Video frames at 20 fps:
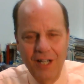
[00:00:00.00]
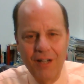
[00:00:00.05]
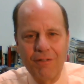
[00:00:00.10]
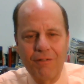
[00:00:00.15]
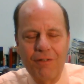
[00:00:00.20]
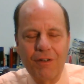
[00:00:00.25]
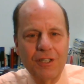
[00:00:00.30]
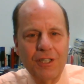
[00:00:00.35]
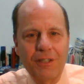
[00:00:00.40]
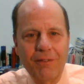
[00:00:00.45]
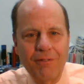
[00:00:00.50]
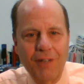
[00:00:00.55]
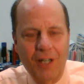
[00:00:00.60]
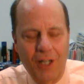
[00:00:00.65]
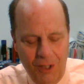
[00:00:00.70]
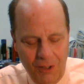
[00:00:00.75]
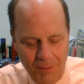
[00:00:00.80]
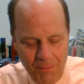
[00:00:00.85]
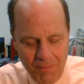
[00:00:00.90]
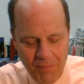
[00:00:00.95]
First of
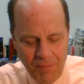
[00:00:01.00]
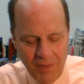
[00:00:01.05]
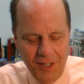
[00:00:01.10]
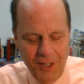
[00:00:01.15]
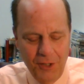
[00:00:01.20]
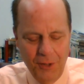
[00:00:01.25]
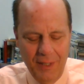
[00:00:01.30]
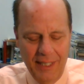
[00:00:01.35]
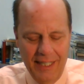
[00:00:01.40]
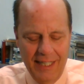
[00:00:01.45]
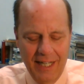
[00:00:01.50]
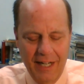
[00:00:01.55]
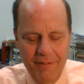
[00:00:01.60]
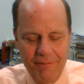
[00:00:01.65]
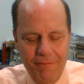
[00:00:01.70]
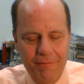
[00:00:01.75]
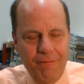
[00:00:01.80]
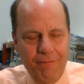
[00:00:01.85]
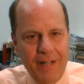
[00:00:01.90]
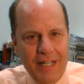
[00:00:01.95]
all, you need a
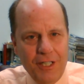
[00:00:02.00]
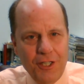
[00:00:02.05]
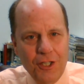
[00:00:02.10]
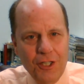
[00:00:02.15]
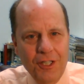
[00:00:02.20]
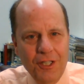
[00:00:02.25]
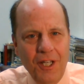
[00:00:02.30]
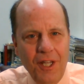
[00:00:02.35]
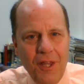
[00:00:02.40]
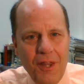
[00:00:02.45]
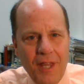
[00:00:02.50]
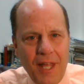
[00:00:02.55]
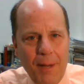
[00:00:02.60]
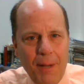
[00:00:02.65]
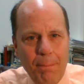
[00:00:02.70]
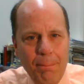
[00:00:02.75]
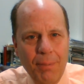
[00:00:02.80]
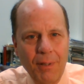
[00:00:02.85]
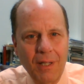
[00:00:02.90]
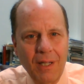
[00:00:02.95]
vision
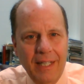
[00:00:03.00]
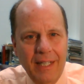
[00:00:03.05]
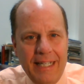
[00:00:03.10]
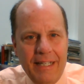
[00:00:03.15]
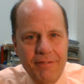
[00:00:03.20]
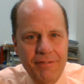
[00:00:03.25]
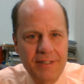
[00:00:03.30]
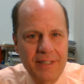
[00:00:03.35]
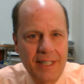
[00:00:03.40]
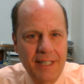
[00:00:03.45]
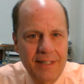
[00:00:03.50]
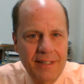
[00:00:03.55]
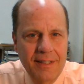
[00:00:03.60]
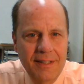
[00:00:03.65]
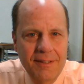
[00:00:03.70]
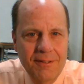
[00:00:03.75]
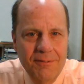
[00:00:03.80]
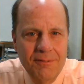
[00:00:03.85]
that believes it.